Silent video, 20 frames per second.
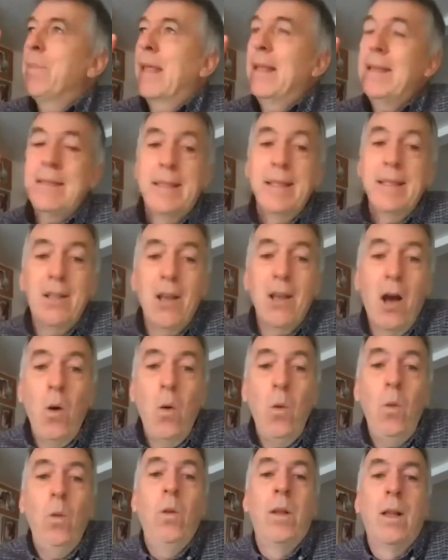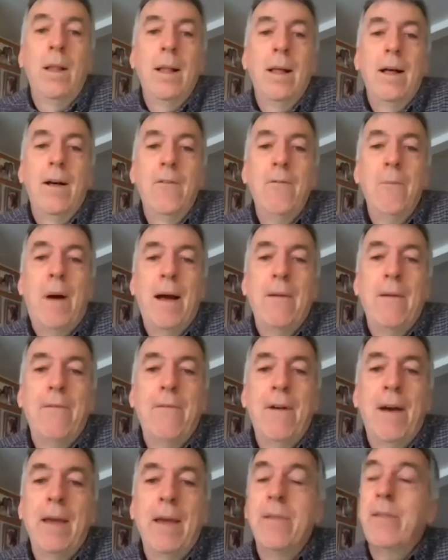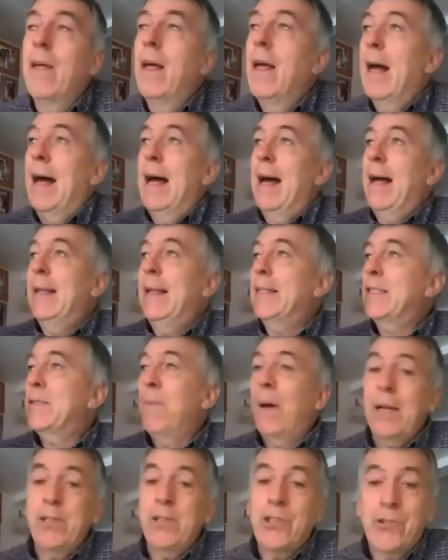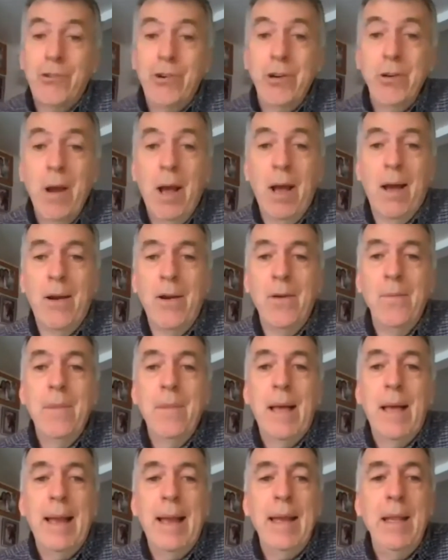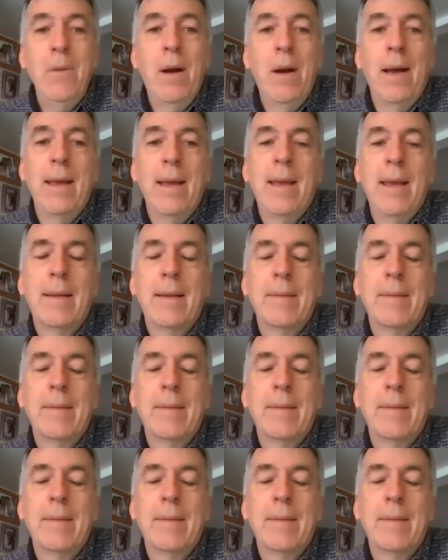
is the goal of my faith and it's my true home anyway.